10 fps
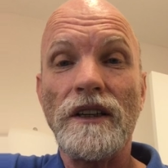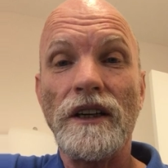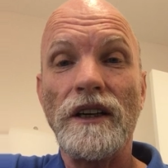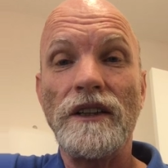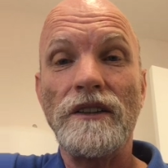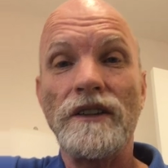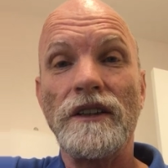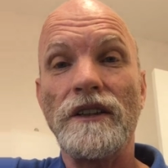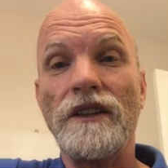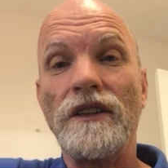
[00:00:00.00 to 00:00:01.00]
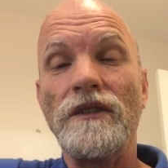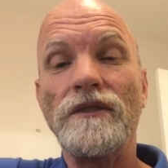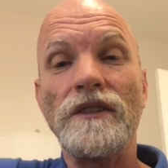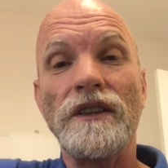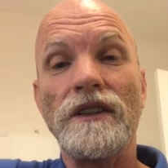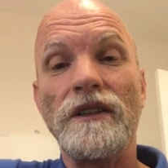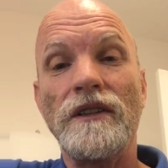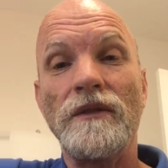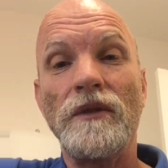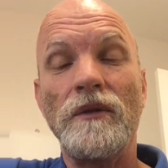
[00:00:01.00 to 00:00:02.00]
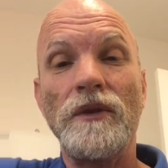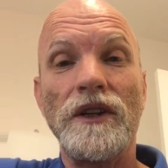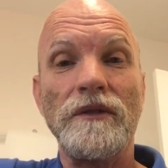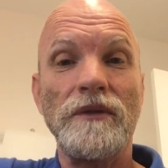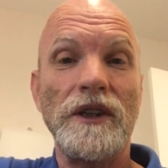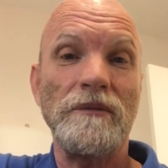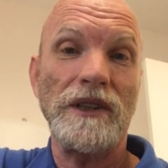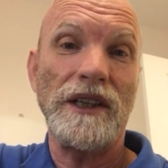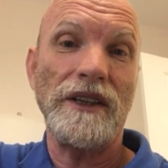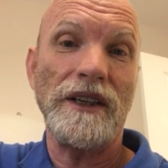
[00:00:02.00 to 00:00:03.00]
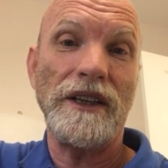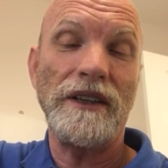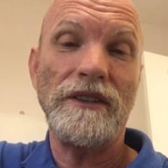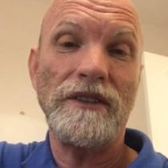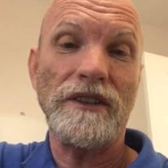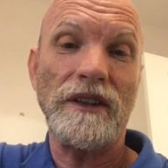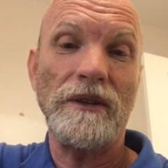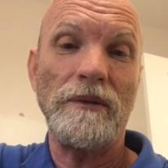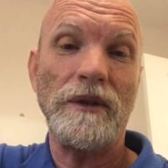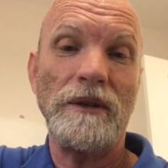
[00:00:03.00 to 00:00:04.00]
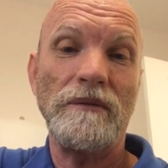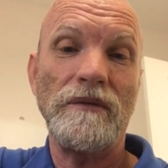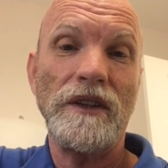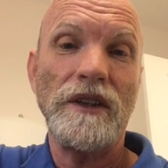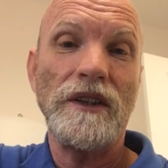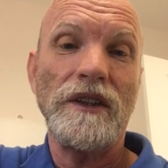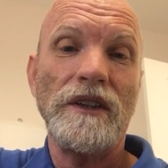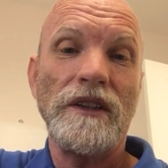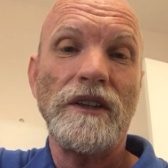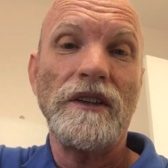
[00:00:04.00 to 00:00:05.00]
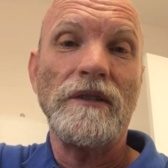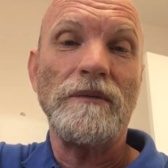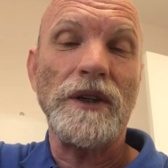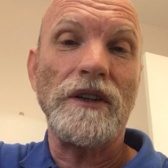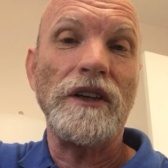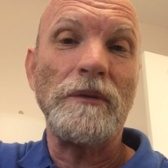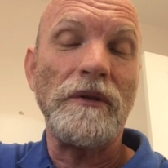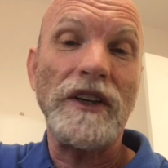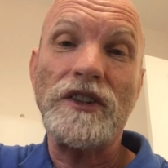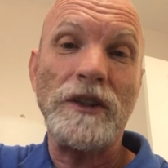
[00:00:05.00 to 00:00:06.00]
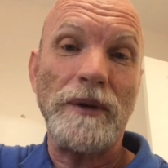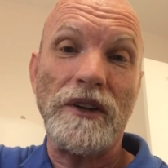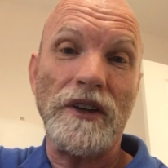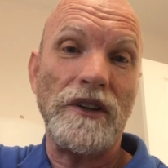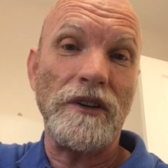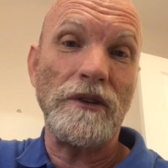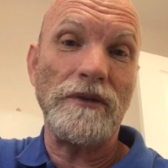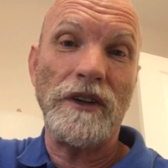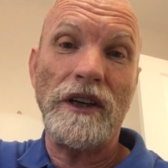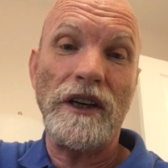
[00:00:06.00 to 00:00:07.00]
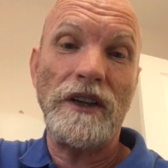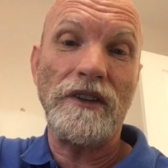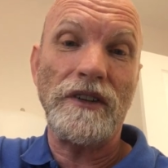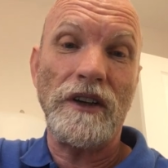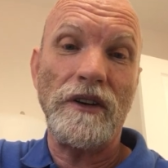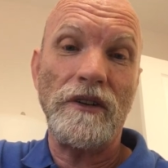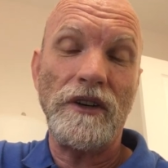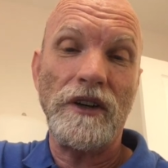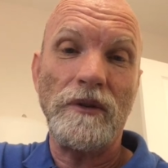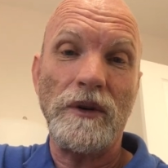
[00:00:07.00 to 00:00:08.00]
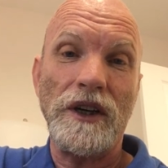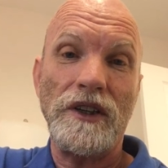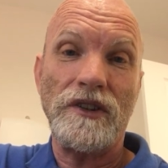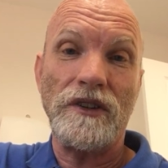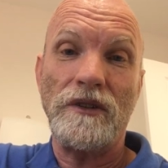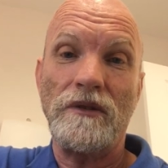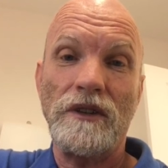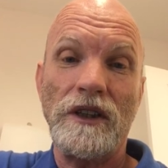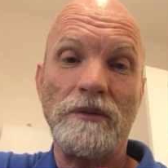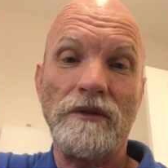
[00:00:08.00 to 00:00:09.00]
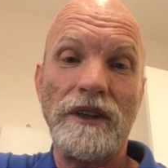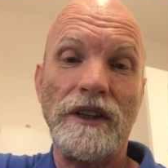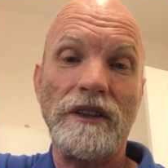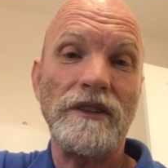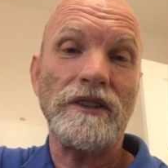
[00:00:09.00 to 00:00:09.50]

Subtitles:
and and we can plan that in. So. But prevention is better than cure. Finally, so the way to prevent